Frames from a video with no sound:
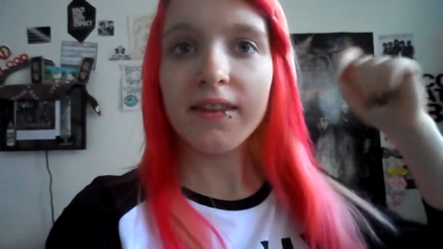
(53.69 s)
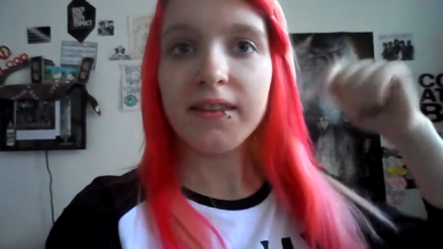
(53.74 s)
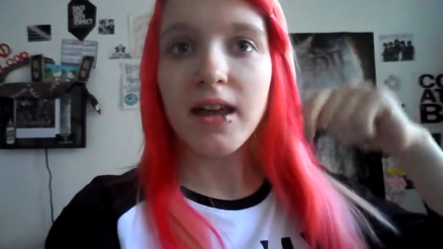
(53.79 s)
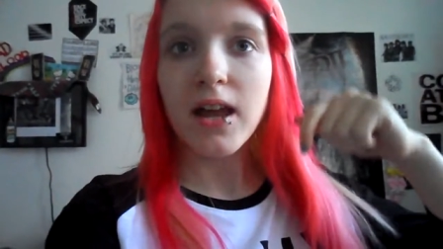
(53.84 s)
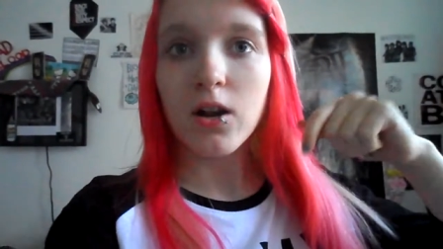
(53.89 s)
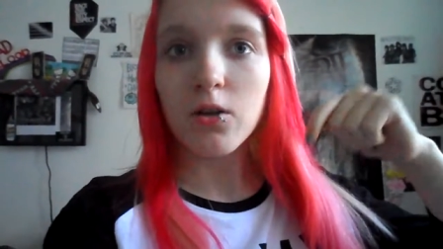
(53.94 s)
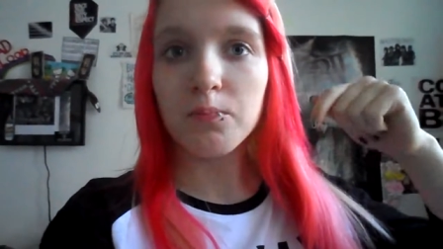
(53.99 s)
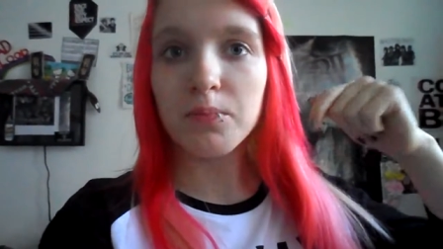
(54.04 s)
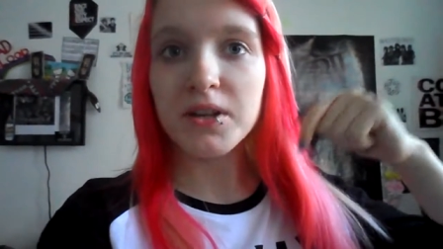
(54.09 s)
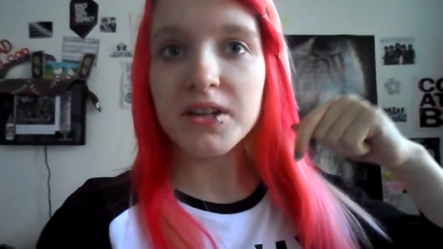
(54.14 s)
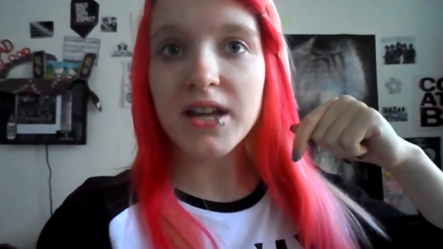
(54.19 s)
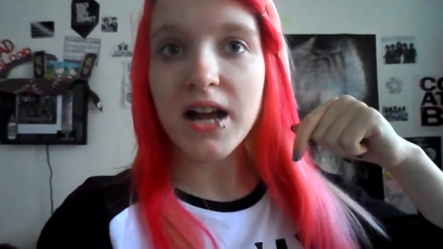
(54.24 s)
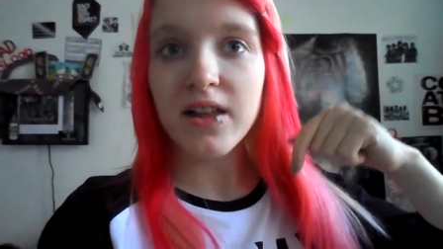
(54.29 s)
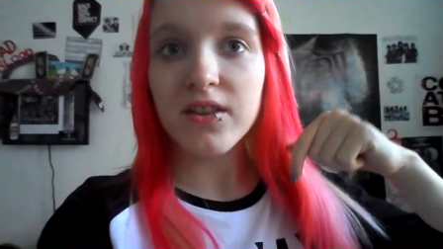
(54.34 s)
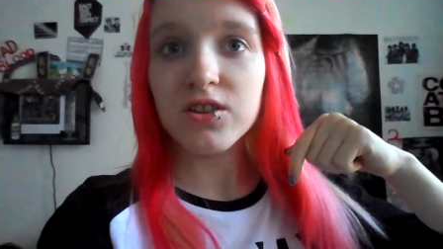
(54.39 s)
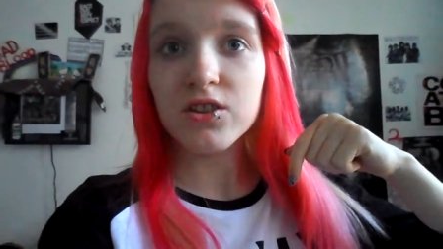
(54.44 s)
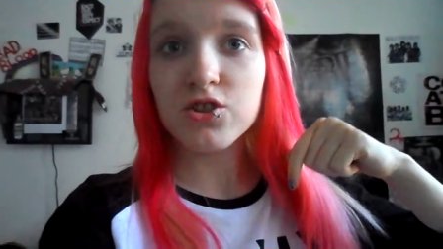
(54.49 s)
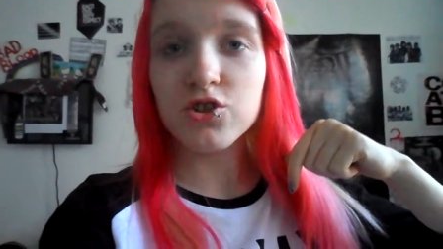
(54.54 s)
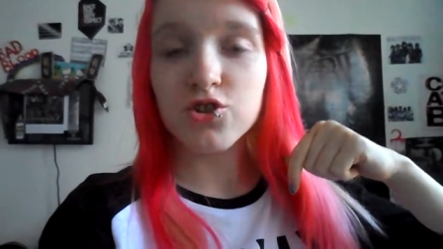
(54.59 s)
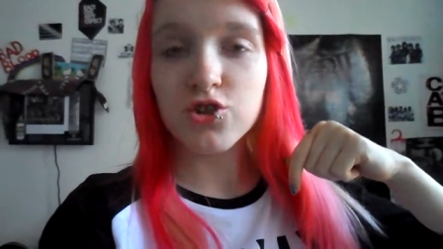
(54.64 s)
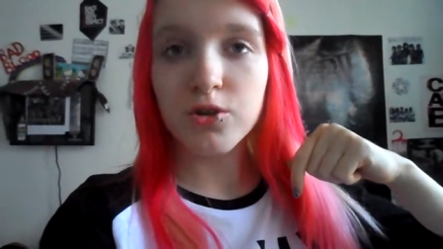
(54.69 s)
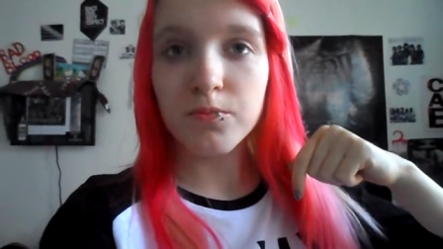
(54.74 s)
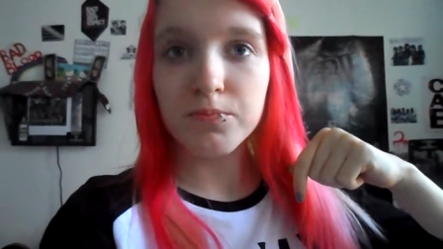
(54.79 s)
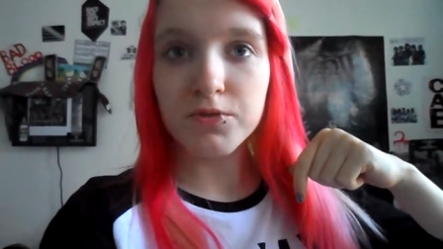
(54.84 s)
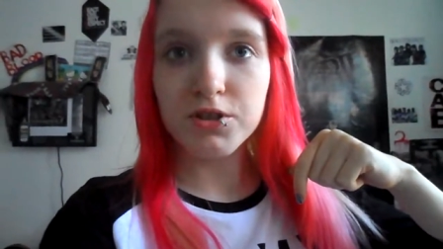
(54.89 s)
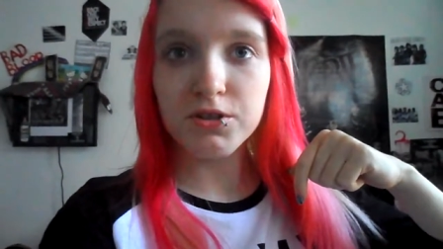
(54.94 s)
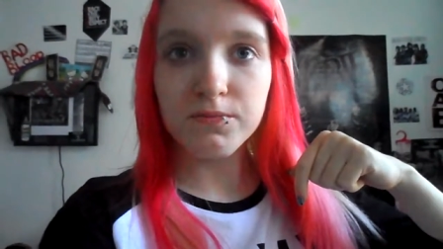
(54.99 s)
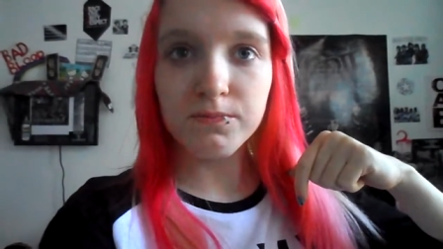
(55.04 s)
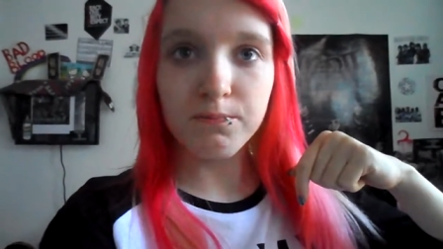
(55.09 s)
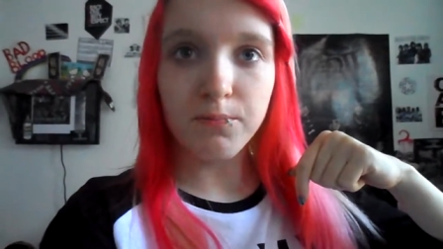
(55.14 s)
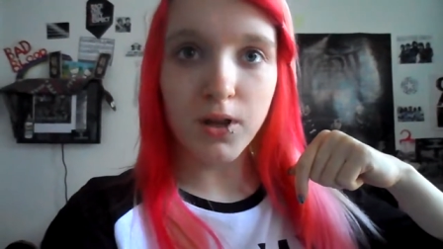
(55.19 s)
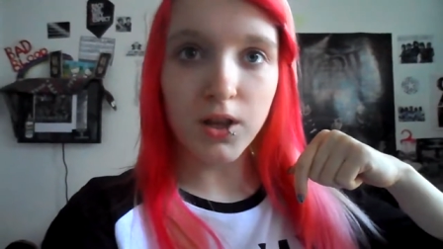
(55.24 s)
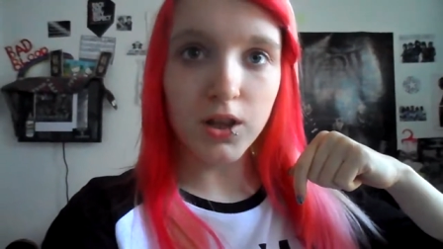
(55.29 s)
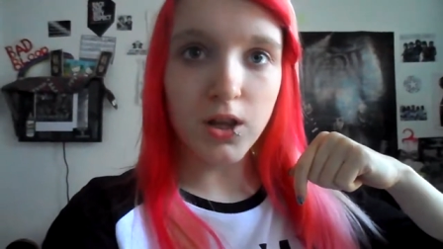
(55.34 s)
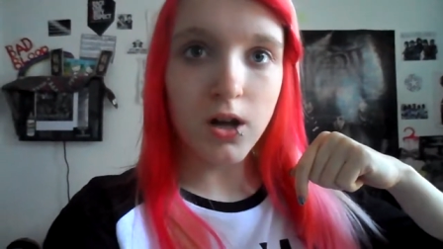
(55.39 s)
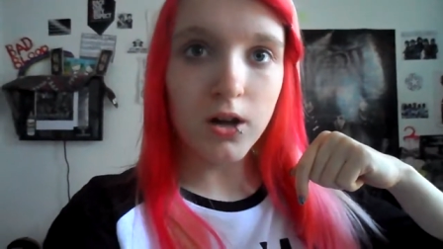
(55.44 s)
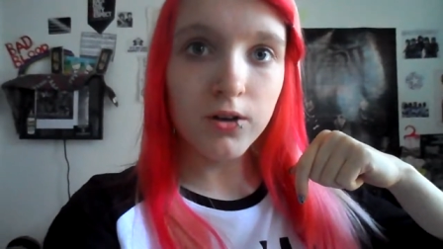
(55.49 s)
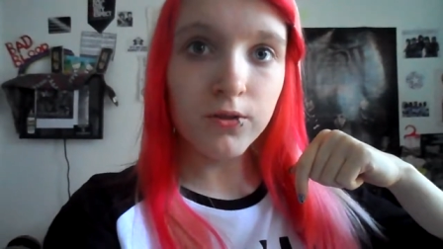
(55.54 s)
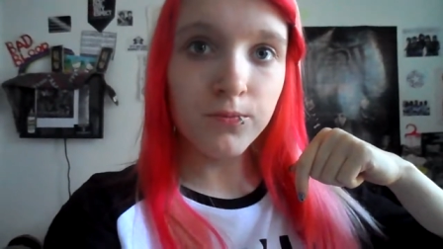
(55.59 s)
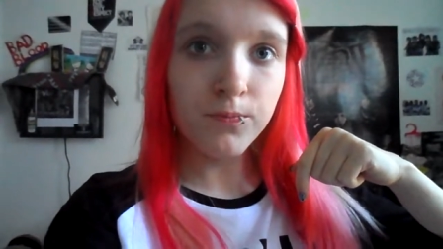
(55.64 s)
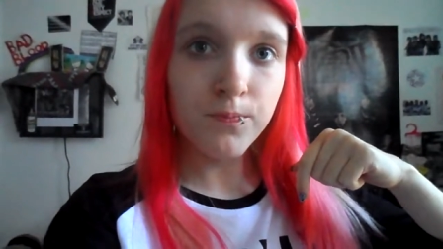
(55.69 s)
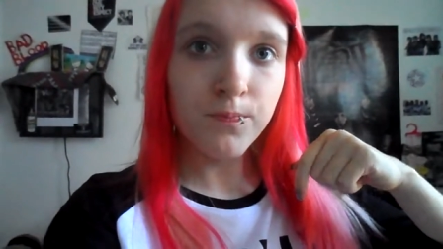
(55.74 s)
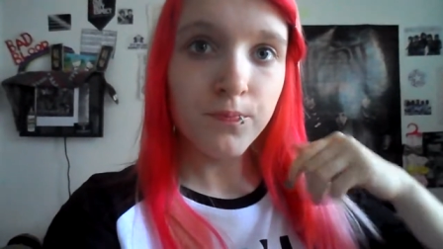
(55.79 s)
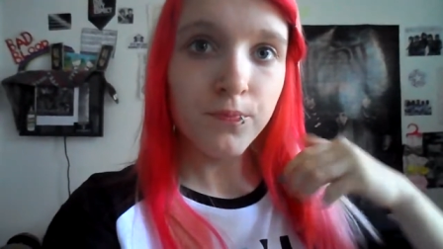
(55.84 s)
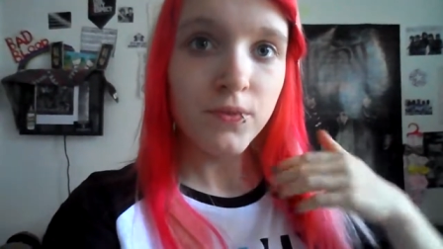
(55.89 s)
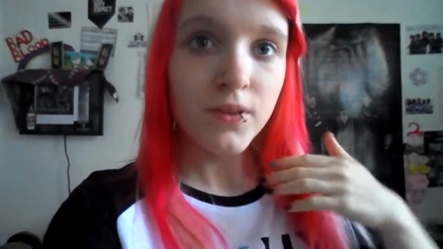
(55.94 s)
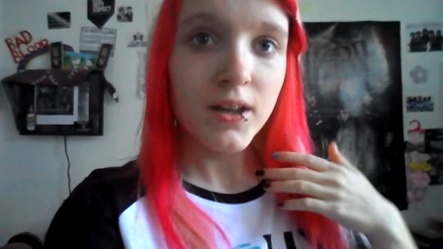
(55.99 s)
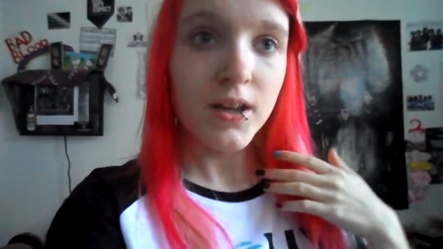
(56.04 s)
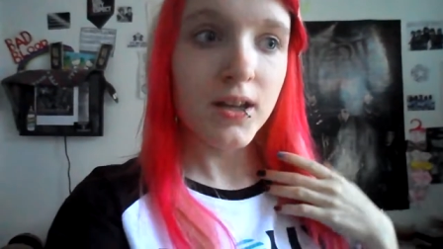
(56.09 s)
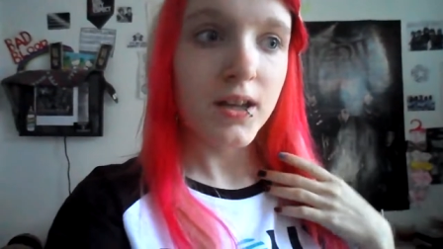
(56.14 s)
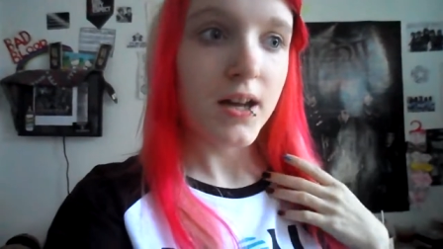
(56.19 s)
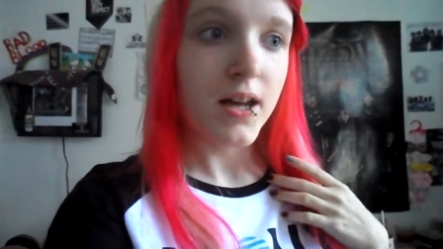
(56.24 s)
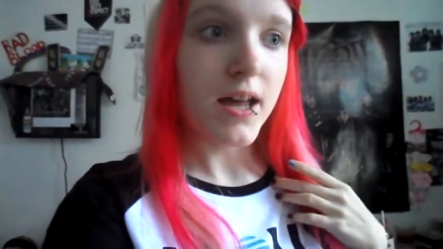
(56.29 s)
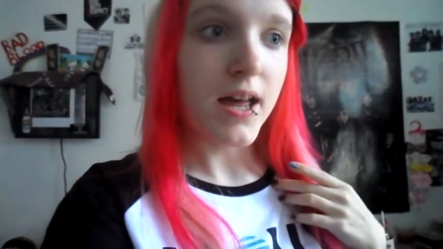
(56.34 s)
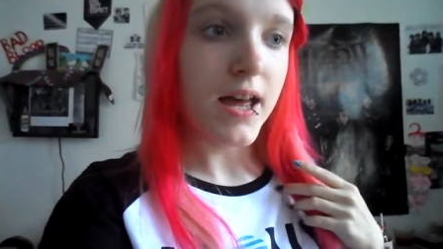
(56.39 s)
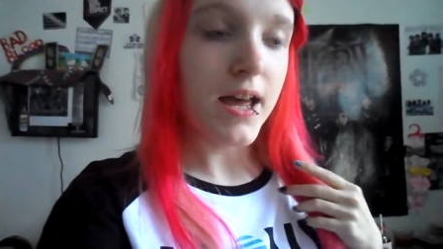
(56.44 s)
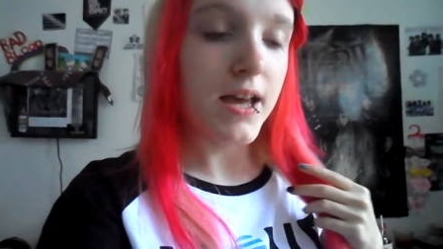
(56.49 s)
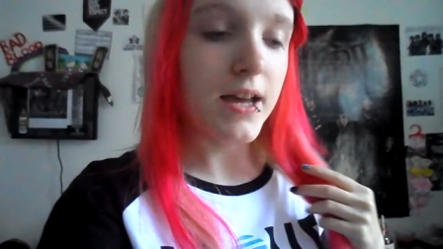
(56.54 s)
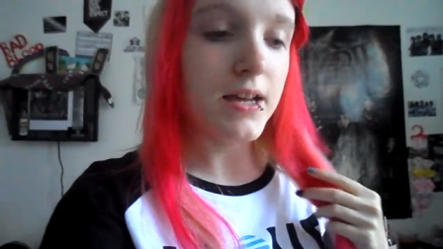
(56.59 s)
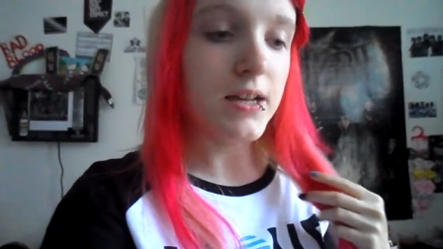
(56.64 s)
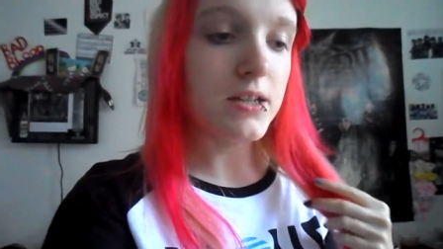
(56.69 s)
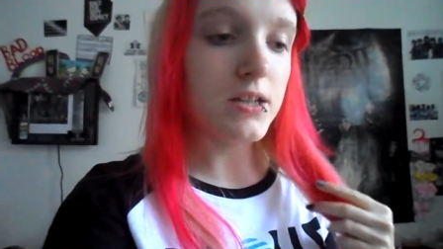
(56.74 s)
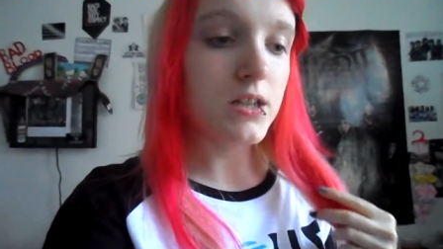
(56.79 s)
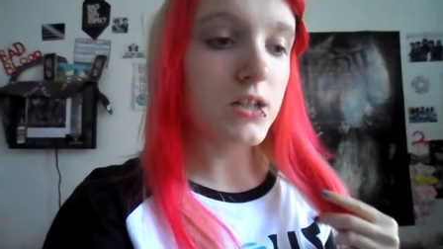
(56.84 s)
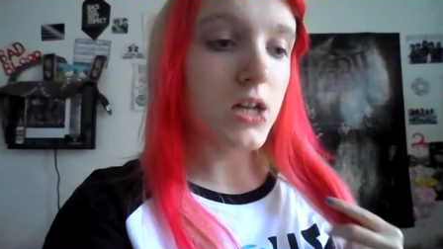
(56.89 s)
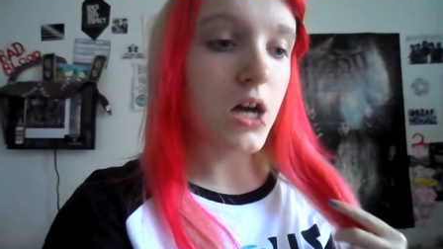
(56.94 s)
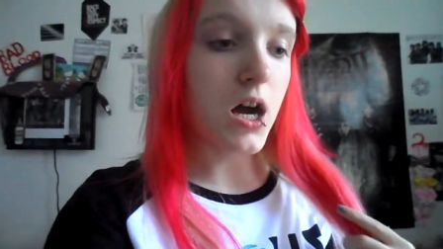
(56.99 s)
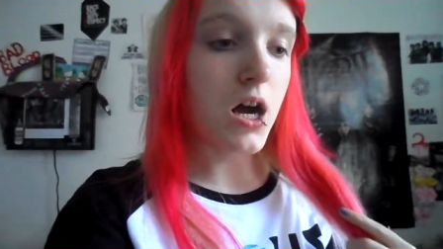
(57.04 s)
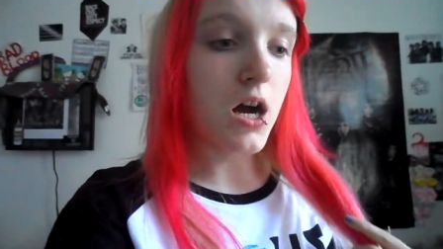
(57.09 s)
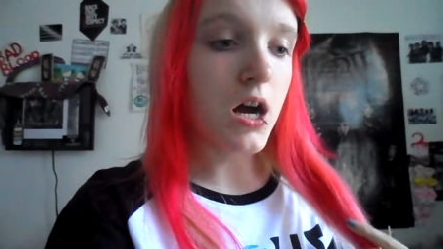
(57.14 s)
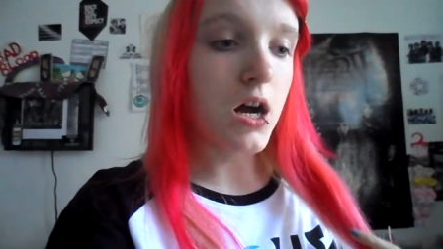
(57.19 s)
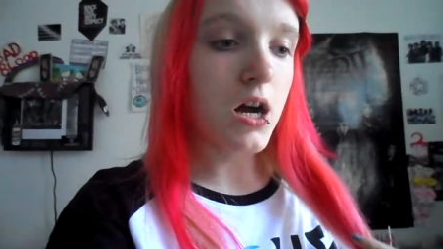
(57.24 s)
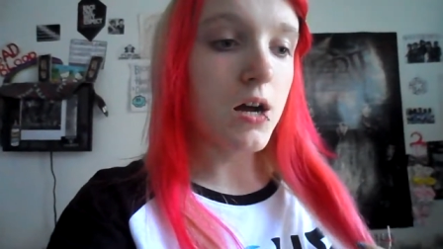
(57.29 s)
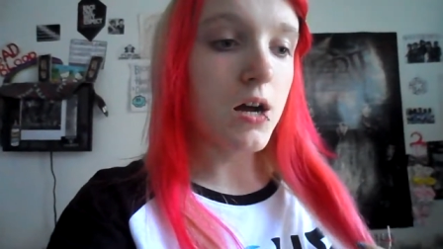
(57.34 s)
That'll be down in the description below. And